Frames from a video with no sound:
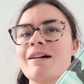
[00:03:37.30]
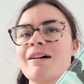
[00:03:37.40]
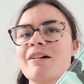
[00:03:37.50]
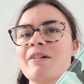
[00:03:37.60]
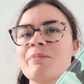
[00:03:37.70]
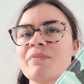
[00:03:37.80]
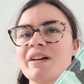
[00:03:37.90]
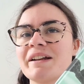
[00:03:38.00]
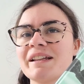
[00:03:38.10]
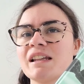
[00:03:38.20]

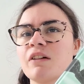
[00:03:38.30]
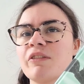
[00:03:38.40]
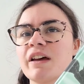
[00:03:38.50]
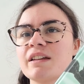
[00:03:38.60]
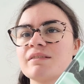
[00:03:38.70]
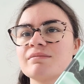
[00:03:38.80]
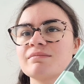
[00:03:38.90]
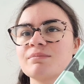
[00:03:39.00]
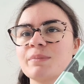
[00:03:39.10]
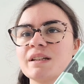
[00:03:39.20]
I didn't love that
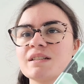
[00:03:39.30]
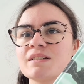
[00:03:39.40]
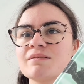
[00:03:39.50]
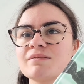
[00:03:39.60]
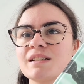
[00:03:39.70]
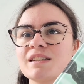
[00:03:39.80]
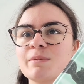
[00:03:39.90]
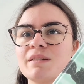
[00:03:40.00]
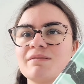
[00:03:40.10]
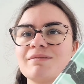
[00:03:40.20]
bit. It's
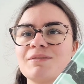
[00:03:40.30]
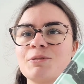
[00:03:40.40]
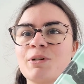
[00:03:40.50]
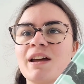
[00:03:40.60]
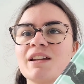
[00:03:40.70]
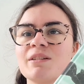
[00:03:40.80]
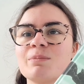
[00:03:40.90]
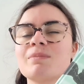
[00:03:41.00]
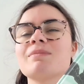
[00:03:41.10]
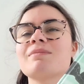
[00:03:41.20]
a bit
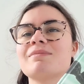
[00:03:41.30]
random.